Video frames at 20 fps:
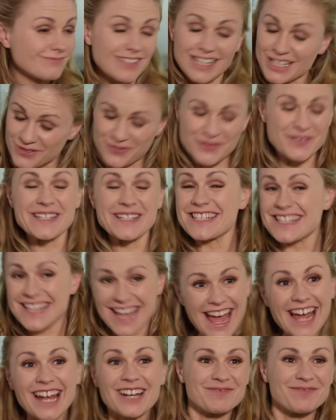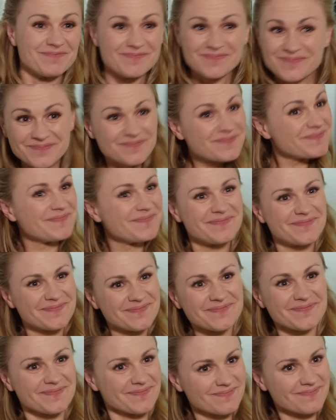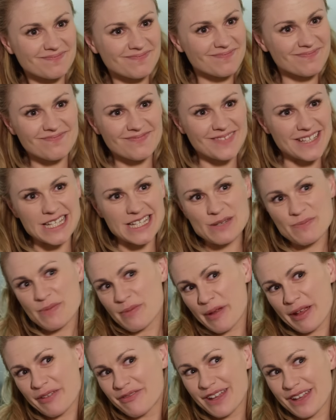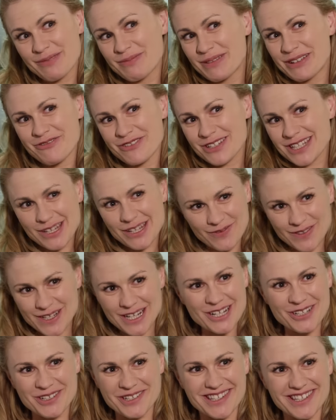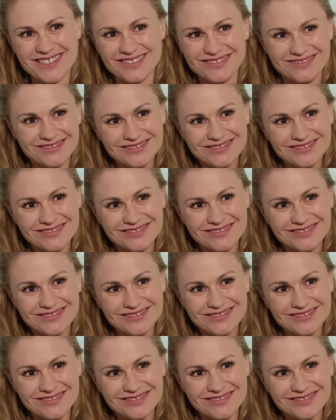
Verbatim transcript: it's really sad. This has been my family for seven years.